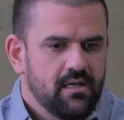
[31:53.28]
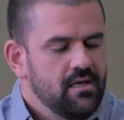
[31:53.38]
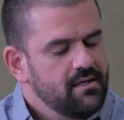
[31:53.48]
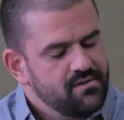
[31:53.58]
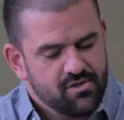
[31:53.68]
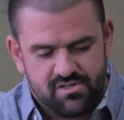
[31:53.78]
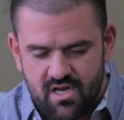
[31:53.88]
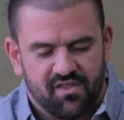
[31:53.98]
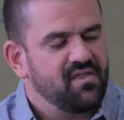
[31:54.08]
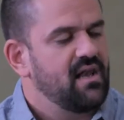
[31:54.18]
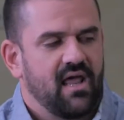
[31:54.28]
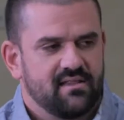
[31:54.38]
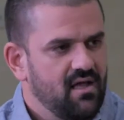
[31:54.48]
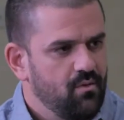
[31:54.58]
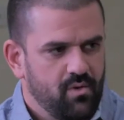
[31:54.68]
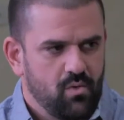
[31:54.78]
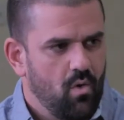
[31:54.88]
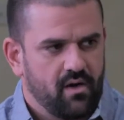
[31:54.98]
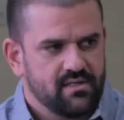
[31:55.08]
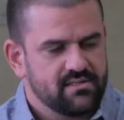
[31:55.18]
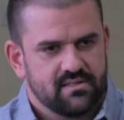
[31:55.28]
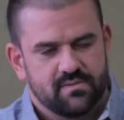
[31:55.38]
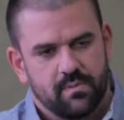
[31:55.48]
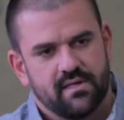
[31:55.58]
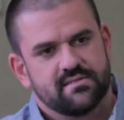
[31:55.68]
there's nothing like that when you walk into this place.